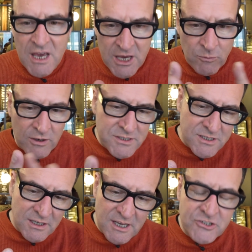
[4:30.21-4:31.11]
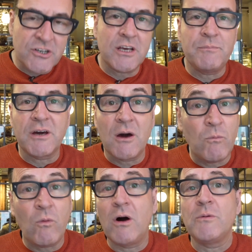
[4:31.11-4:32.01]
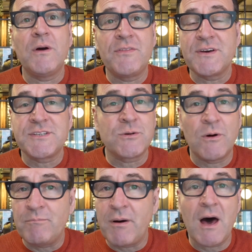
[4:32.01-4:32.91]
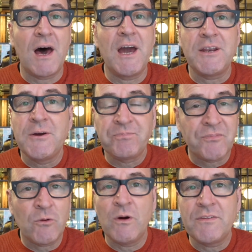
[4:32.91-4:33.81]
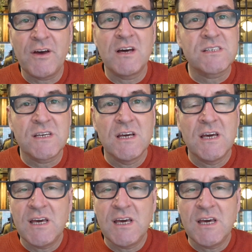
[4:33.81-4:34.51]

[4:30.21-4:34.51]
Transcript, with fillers: He wants to literally become one with us, to abide with us.